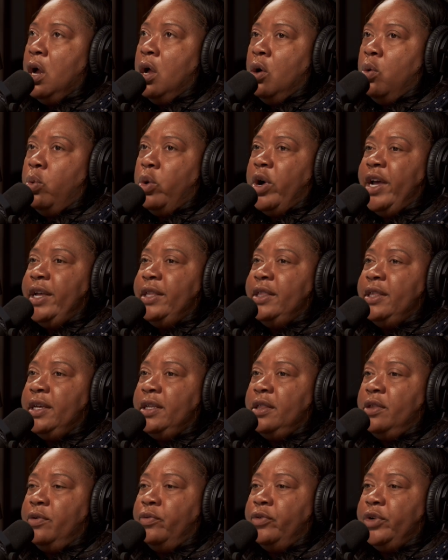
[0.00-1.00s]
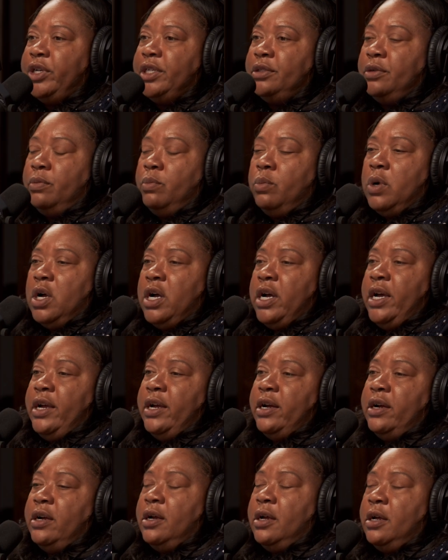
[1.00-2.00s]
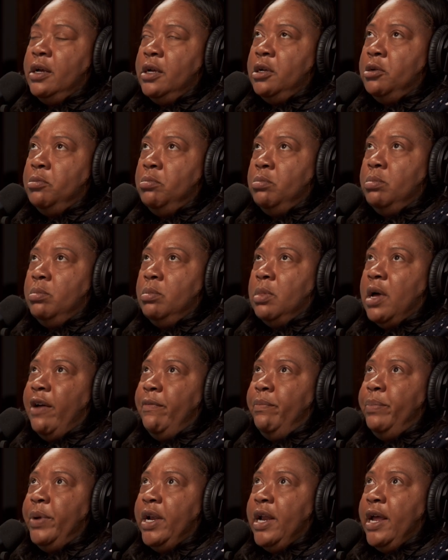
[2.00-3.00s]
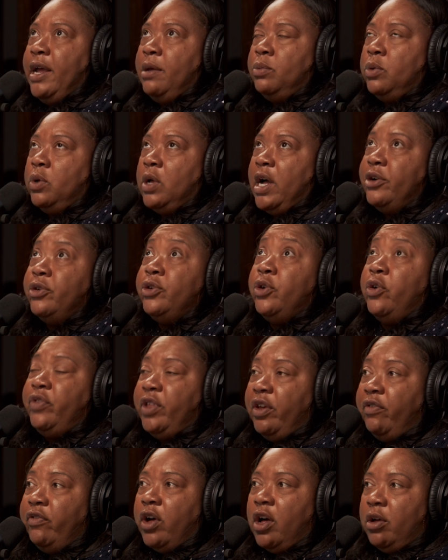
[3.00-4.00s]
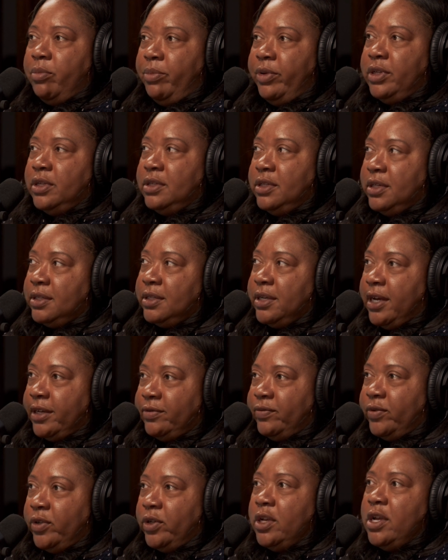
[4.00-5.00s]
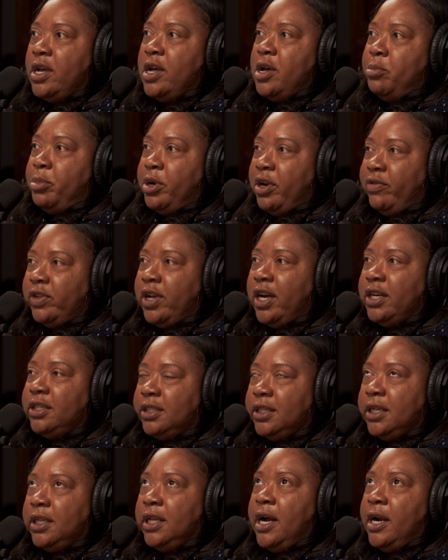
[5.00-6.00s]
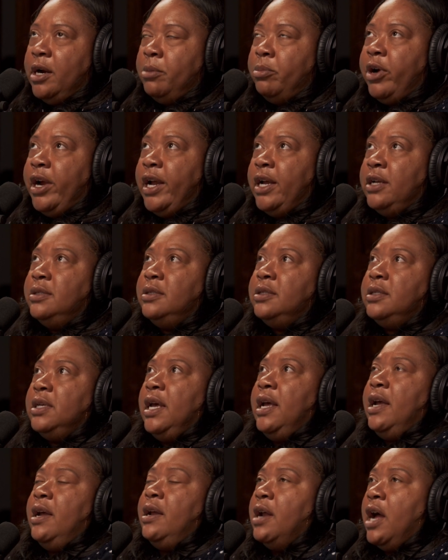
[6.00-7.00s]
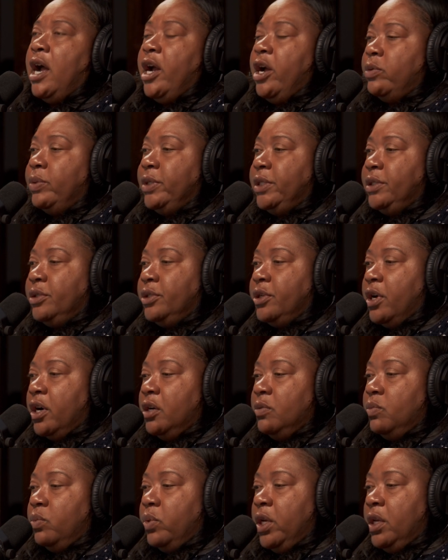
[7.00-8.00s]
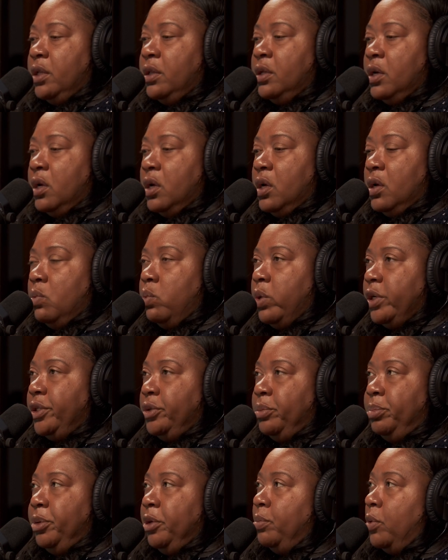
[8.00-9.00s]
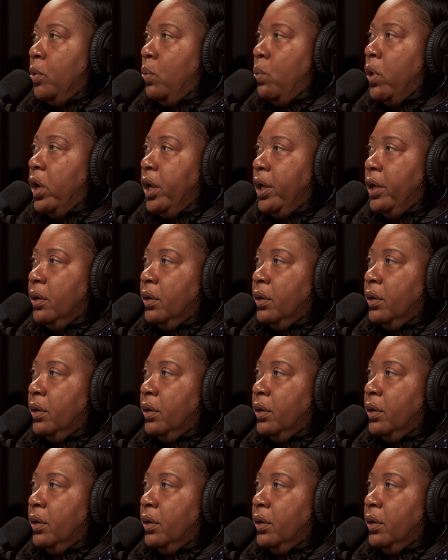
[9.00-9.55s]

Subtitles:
Well, I think the reason why I've been able, I don't know if they've all been successful, but I've launched a lot of brands. And I always start with, what do people want?